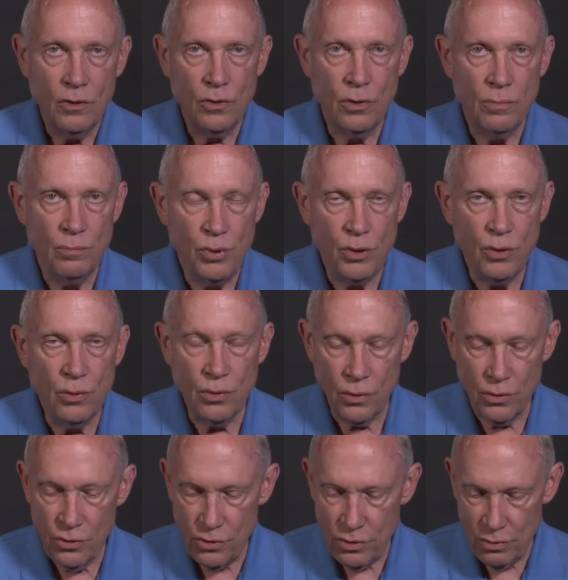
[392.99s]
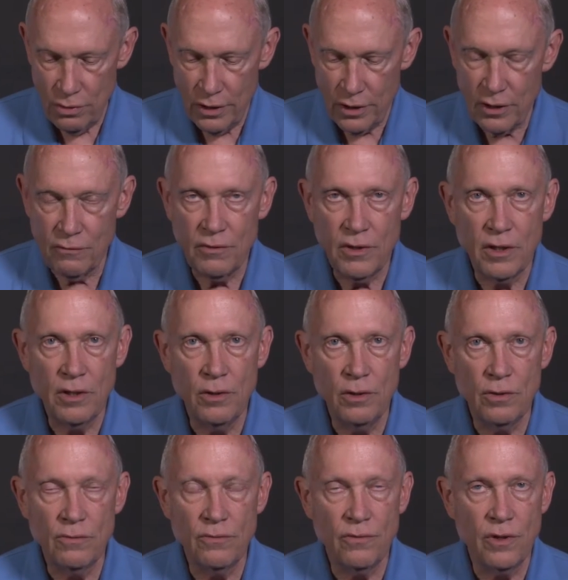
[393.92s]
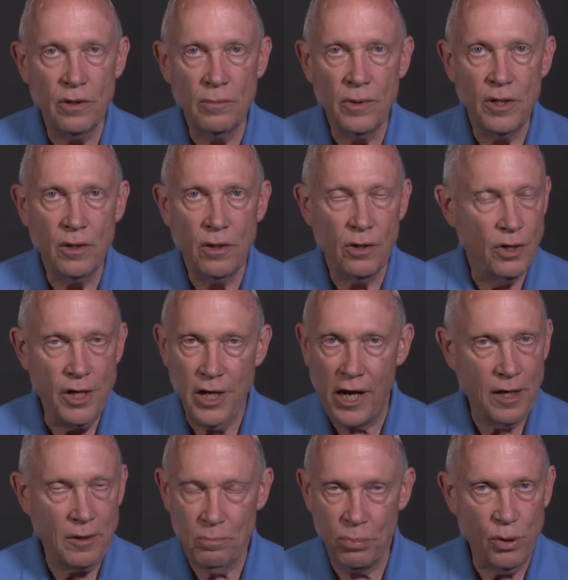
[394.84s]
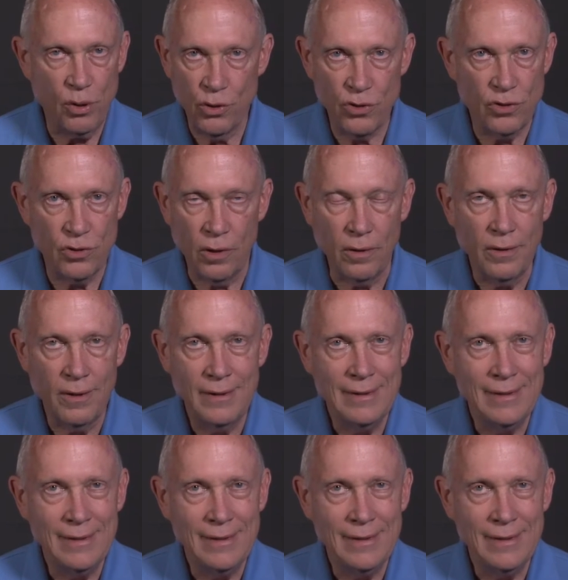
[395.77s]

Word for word: Computers, like I've got here in front of me, are not personal.